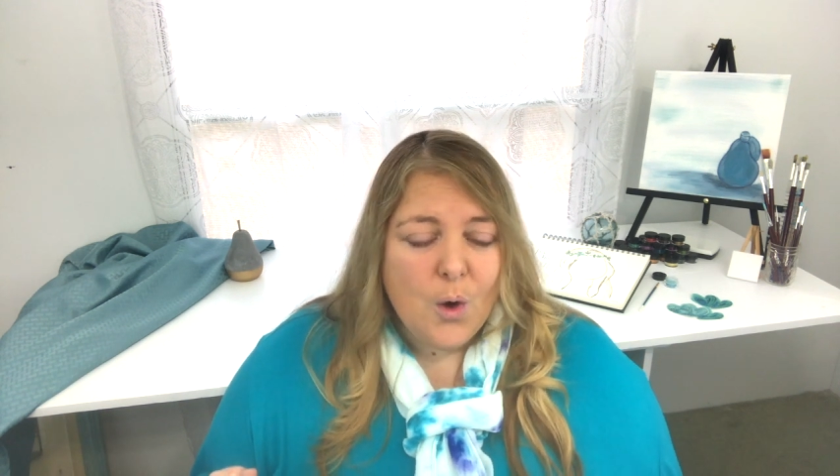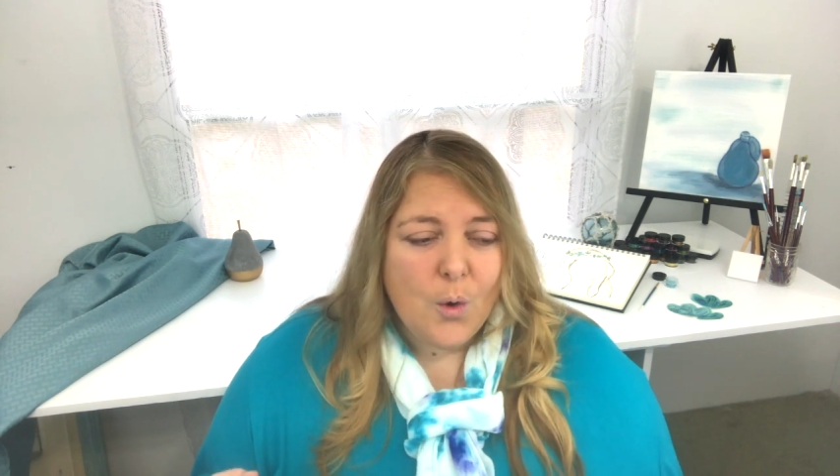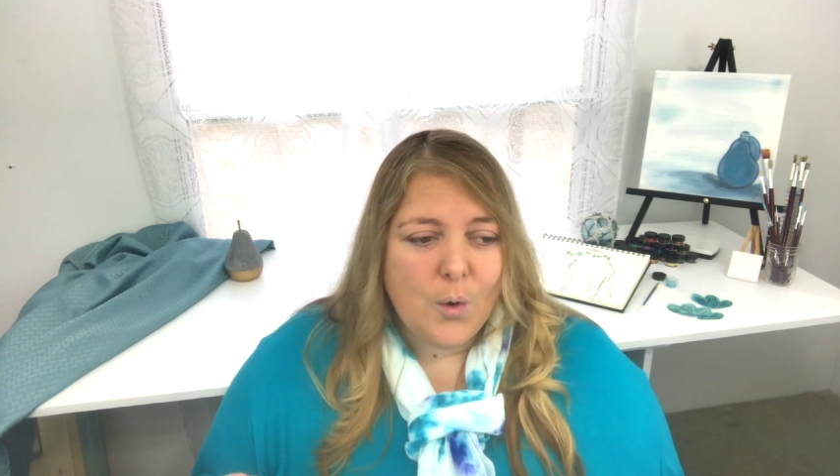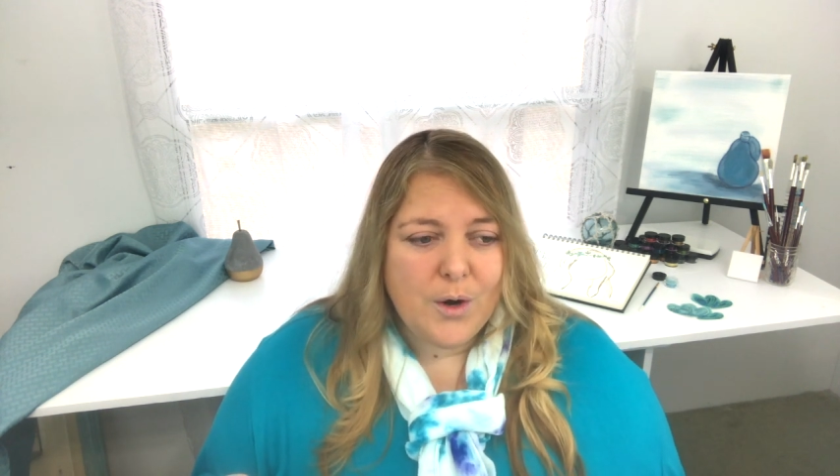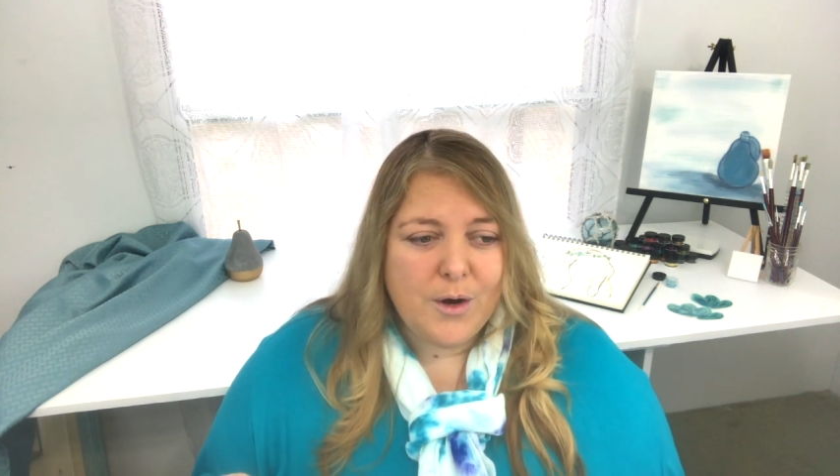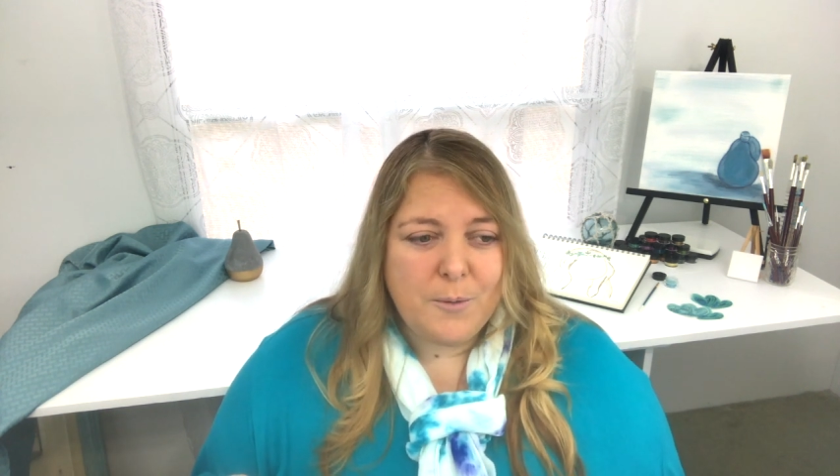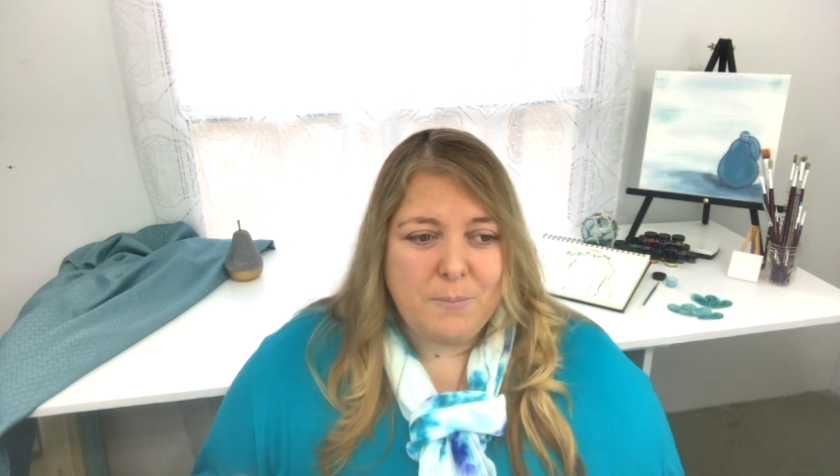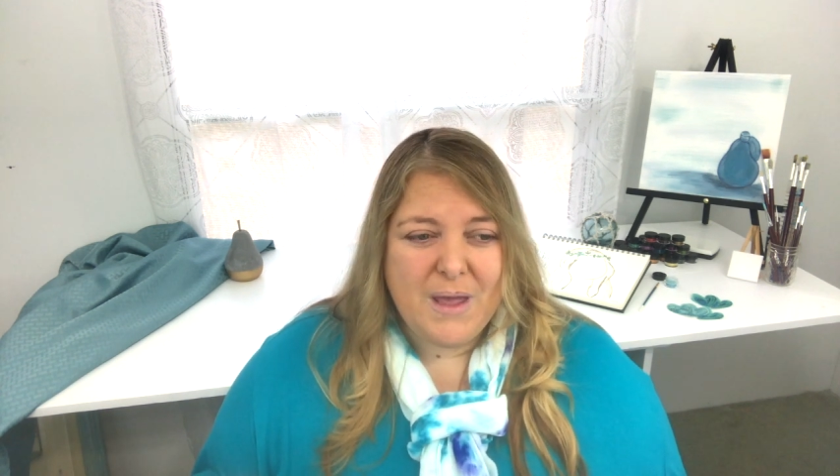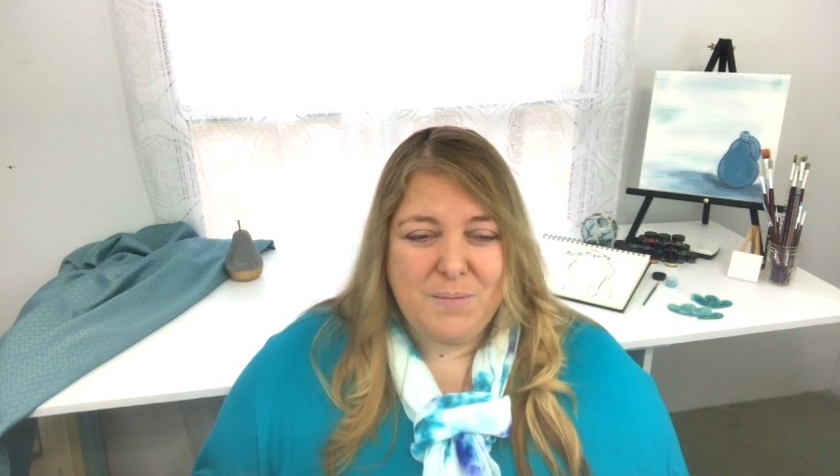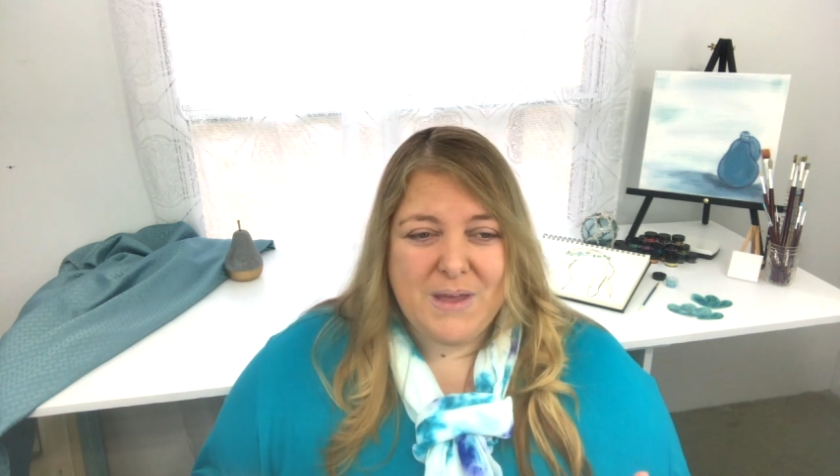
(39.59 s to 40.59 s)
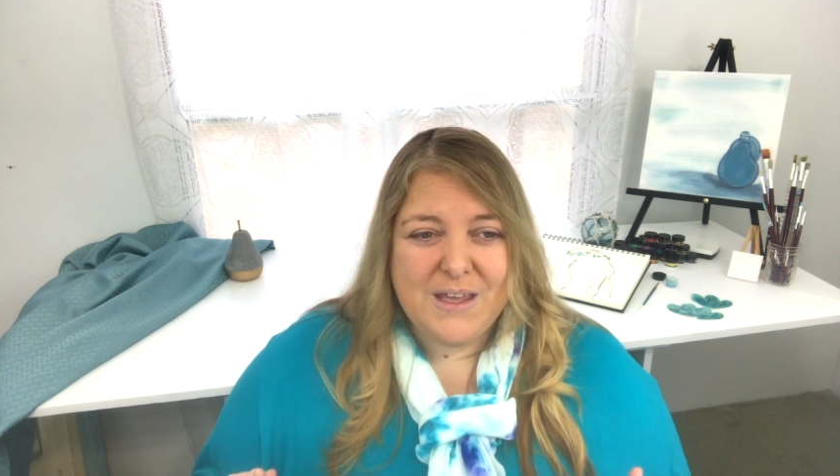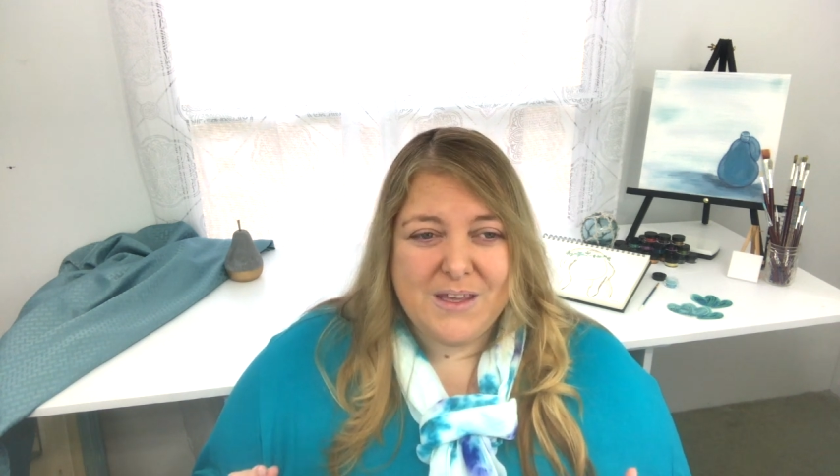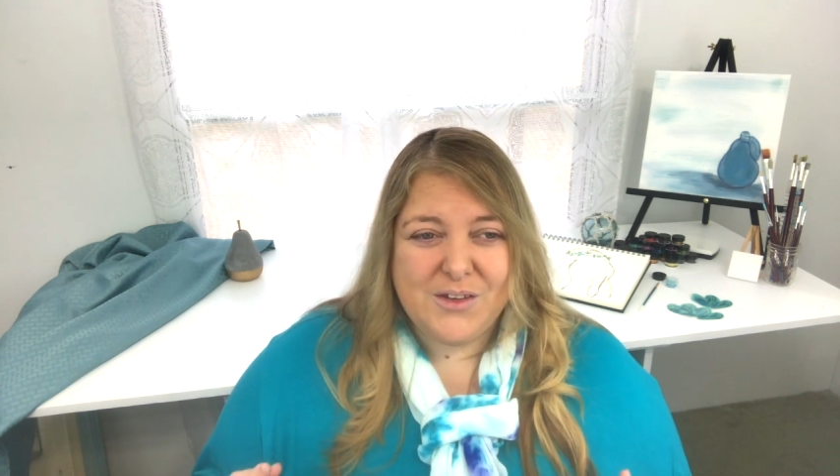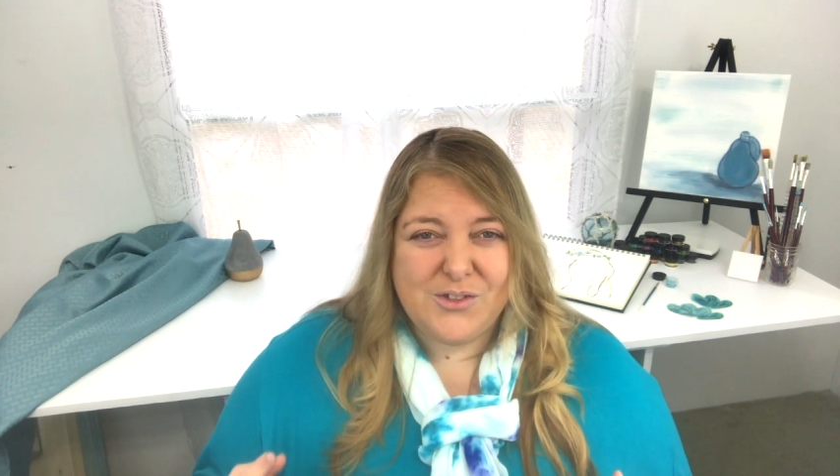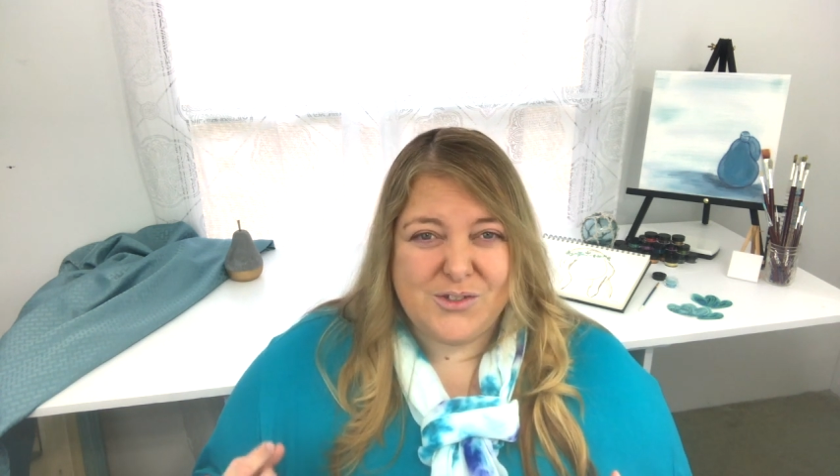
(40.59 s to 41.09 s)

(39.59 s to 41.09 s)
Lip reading: or maybe you